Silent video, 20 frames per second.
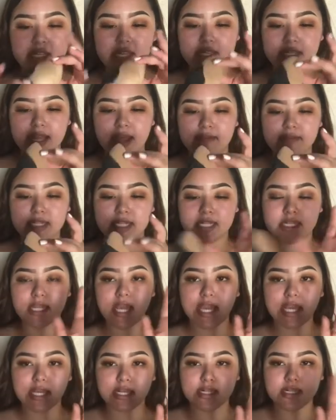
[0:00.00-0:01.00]
It does have
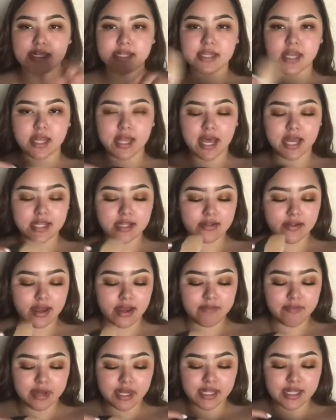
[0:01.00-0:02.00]
stains, so that's
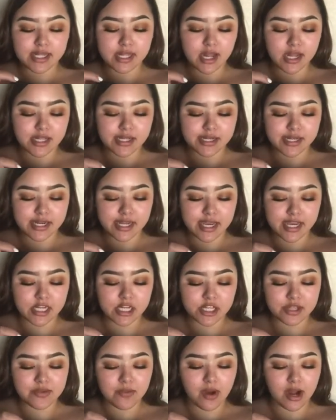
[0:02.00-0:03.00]
why, but it's not dirty. I
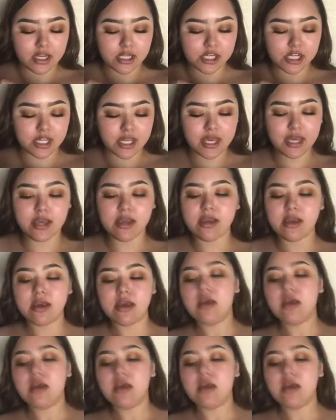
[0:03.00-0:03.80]
just washed it.